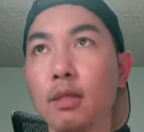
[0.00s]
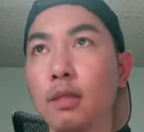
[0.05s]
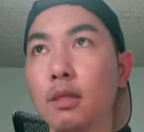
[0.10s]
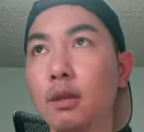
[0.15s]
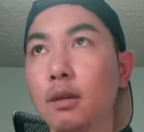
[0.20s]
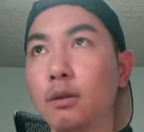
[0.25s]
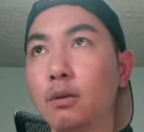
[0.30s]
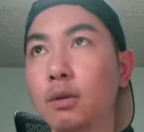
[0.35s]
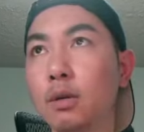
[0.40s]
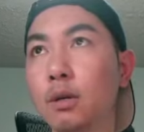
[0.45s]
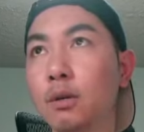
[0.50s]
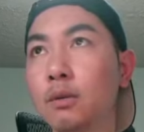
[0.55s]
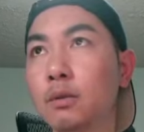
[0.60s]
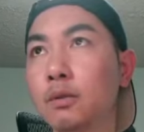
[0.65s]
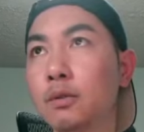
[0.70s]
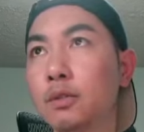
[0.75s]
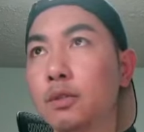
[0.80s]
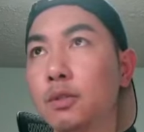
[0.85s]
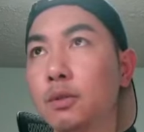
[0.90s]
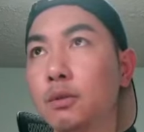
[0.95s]
There you
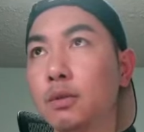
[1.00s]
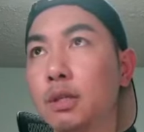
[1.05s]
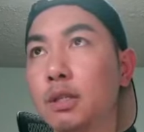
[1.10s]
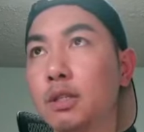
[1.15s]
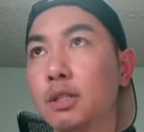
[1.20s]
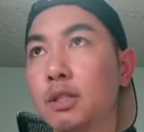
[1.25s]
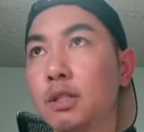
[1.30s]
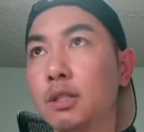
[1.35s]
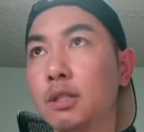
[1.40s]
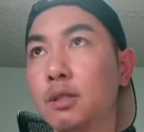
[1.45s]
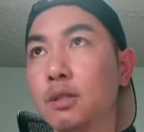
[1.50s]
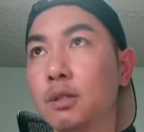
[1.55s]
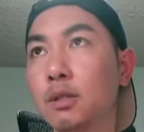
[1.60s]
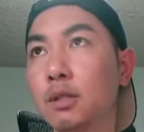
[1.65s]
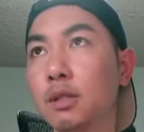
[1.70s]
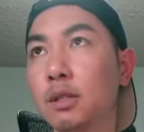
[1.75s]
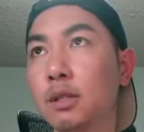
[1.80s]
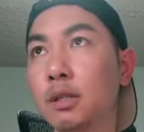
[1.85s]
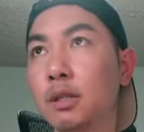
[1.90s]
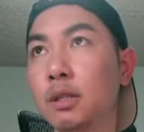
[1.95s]
go. So they
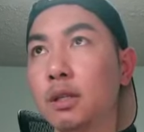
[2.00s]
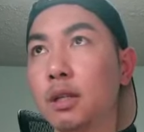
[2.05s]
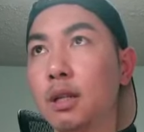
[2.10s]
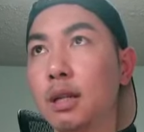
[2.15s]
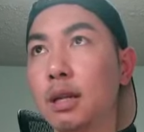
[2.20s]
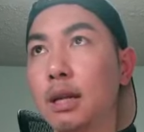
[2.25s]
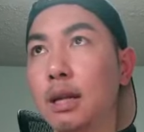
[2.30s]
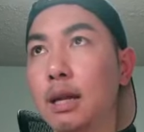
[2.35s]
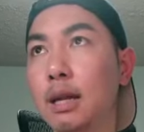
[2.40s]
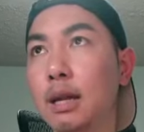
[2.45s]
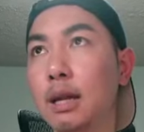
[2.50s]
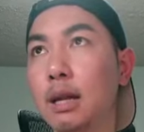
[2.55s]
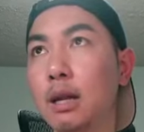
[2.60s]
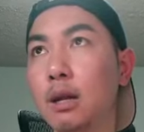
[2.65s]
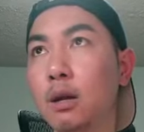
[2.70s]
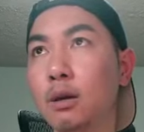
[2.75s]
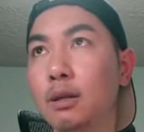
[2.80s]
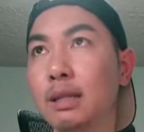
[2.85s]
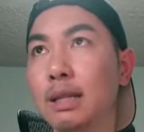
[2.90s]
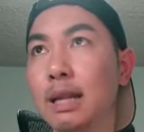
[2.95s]
say
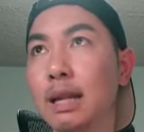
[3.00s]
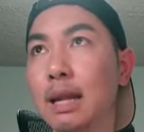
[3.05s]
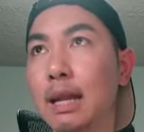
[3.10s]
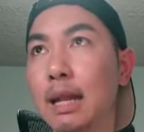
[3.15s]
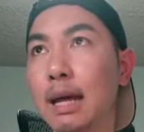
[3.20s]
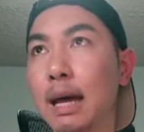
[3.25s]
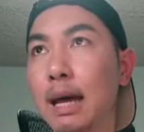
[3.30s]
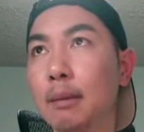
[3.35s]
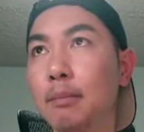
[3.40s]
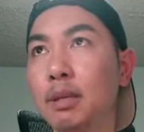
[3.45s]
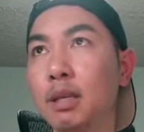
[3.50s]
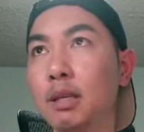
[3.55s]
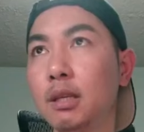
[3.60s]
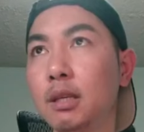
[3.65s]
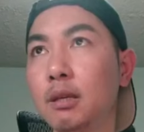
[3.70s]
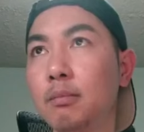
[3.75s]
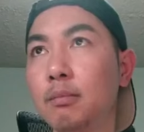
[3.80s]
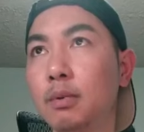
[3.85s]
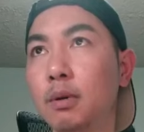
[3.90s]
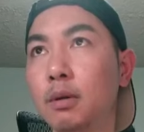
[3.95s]
lot lab
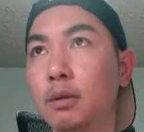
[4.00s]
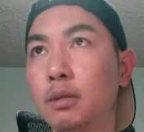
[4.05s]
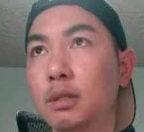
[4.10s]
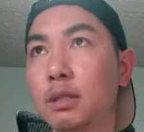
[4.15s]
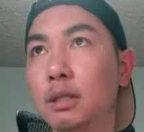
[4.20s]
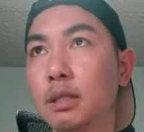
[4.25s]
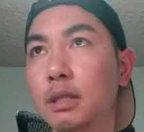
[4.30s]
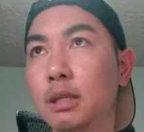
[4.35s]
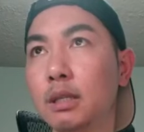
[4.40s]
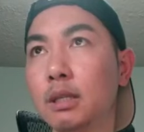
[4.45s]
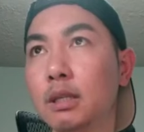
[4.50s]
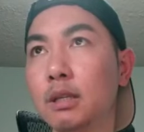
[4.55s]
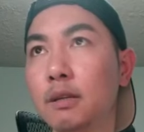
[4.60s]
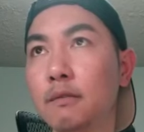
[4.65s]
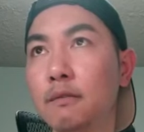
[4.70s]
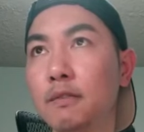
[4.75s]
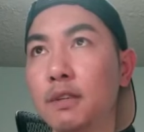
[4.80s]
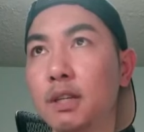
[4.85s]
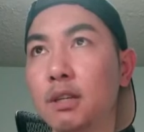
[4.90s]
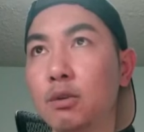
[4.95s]
keyboard
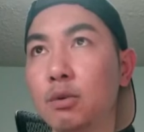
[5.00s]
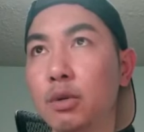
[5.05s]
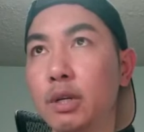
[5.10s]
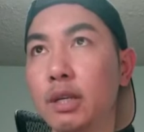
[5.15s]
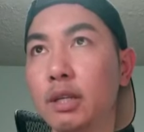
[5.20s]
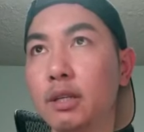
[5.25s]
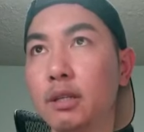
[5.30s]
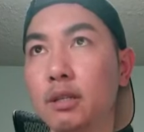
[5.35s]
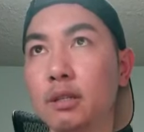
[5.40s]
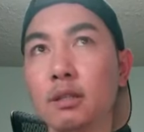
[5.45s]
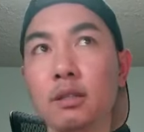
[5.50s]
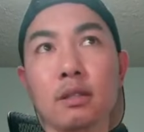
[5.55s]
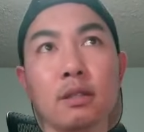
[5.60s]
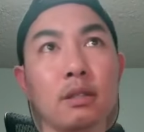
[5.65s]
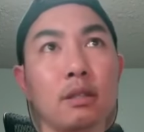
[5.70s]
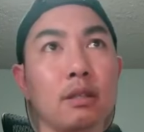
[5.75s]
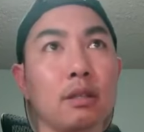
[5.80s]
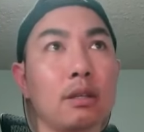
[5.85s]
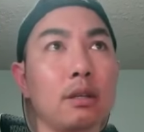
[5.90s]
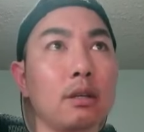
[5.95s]
configurator.
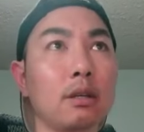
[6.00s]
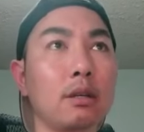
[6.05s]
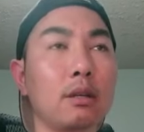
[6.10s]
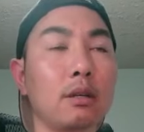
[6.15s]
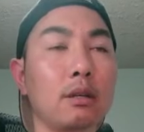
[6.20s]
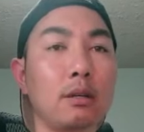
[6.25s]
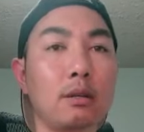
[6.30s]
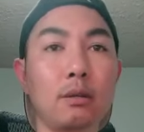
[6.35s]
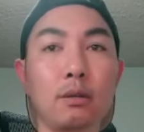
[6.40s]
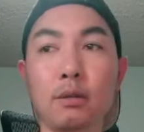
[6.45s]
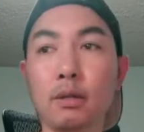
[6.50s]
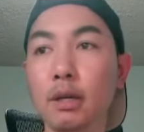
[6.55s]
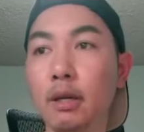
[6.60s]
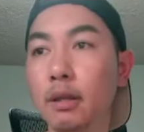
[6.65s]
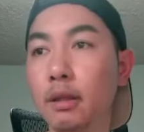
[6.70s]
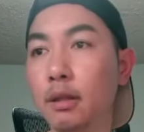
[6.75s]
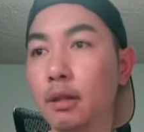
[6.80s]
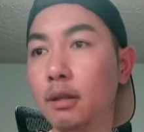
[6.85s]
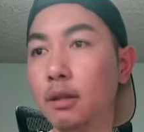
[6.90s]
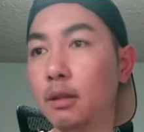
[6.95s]
All right.